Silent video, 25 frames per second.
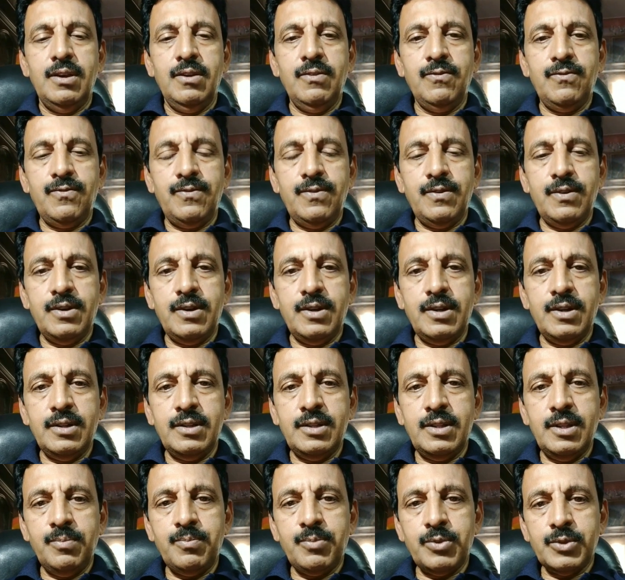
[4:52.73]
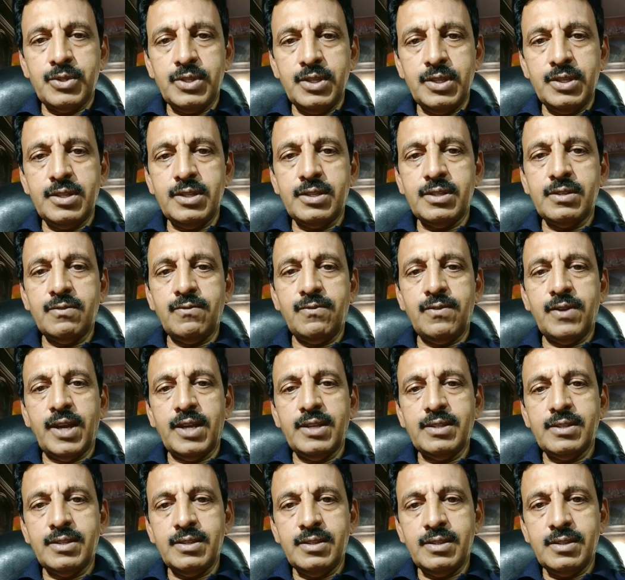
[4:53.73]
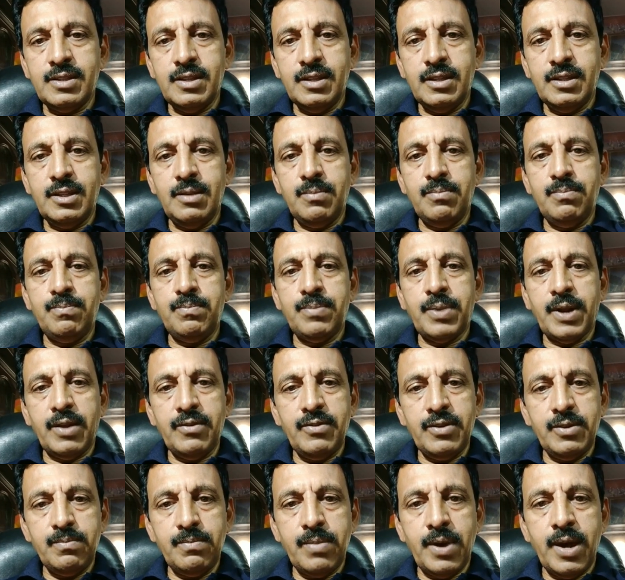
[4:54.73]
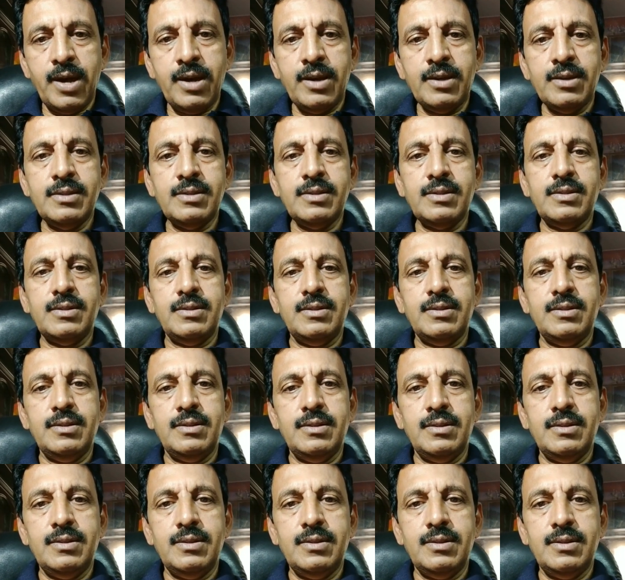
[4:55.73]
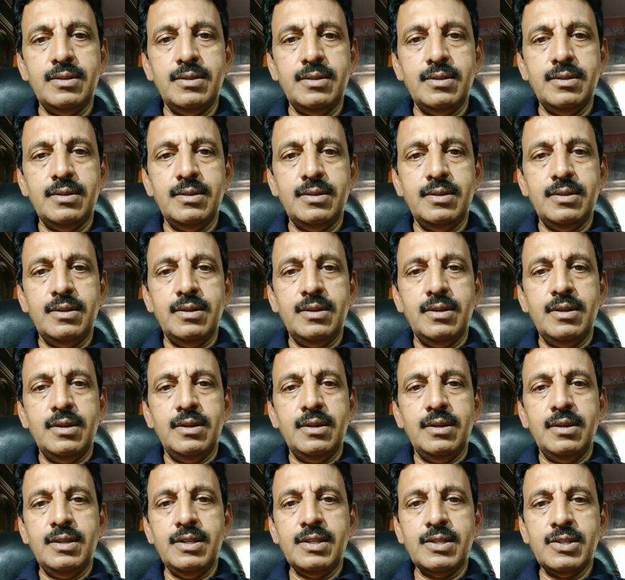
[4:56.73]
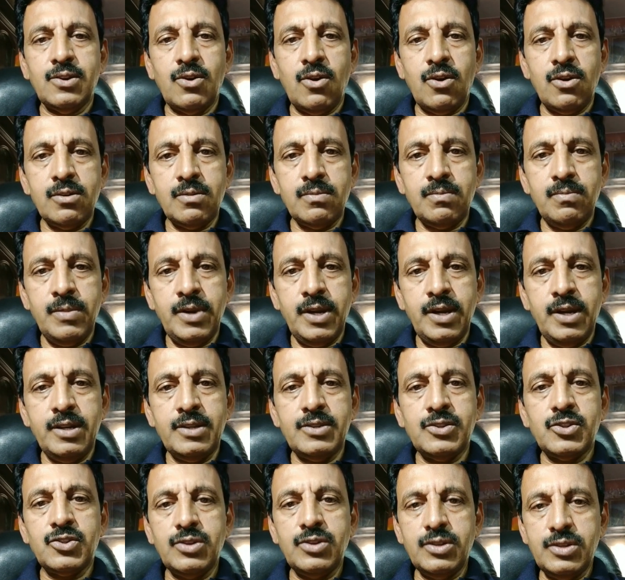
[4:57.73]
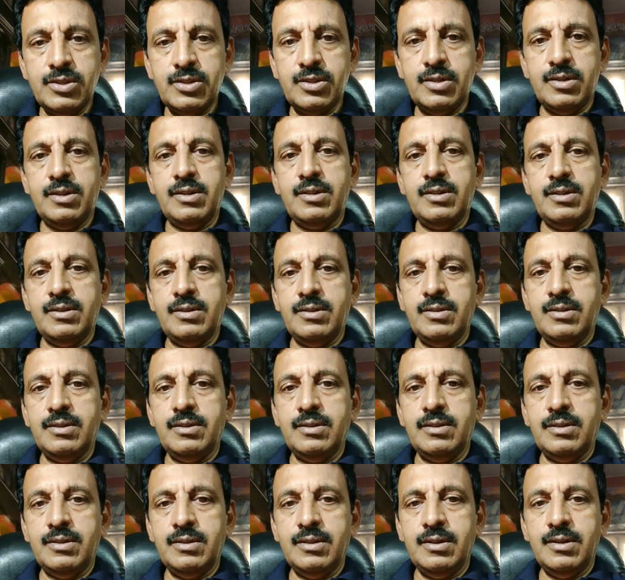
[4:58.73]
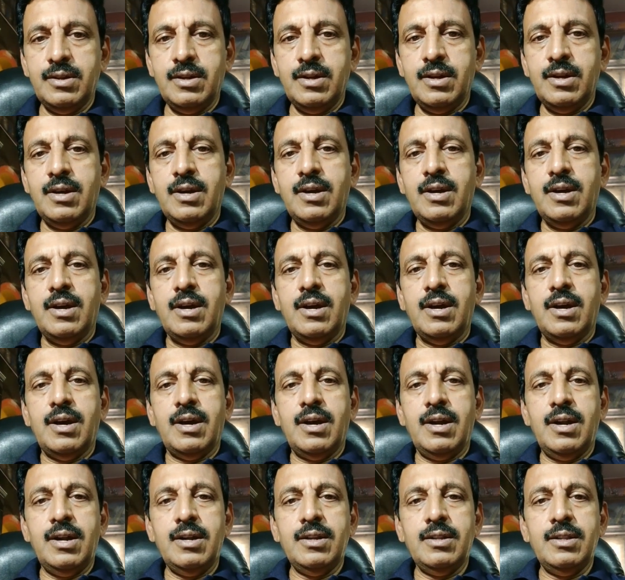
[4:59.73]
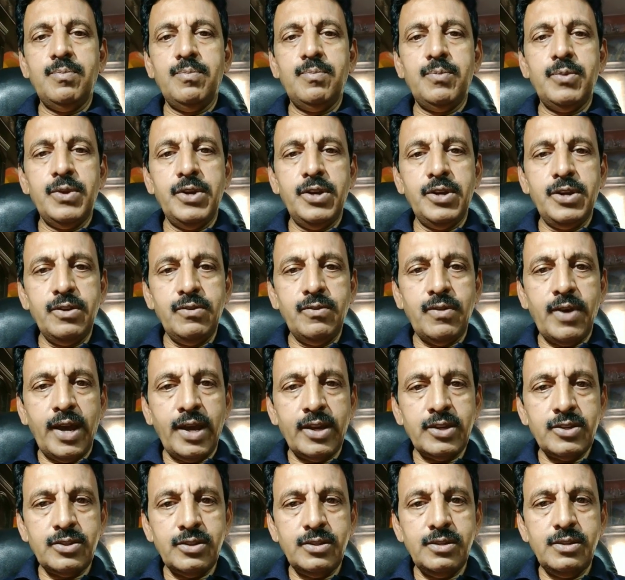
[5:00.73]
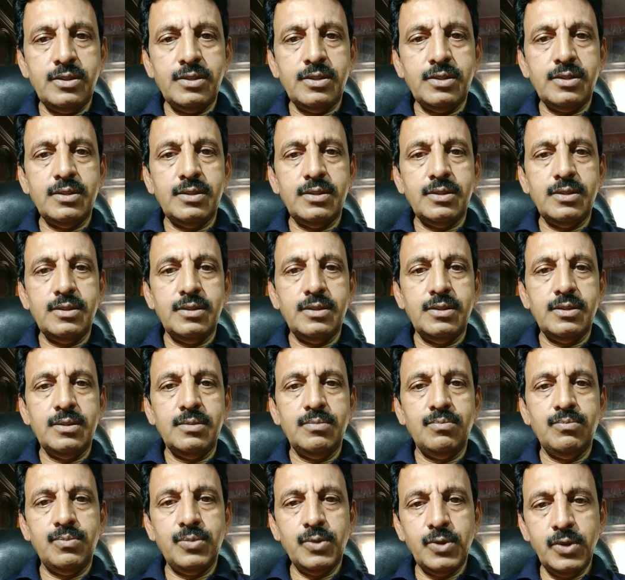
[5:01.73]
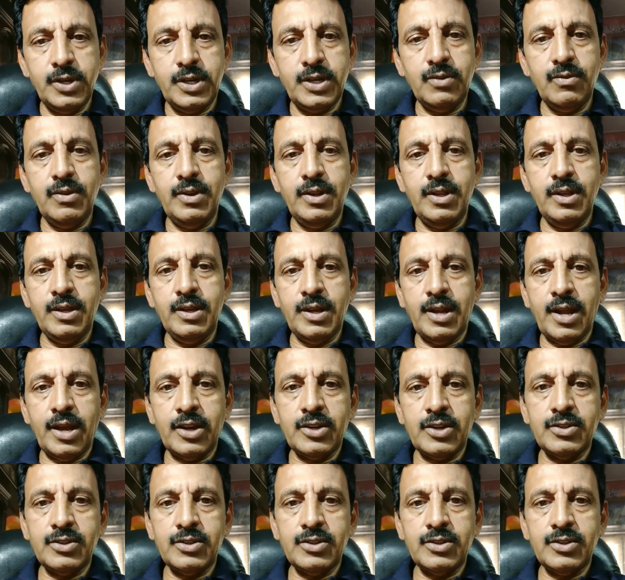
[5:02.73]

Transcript: If uh, the procedures of licensing the private banks is not made stringent and the punitive actions, punitive legal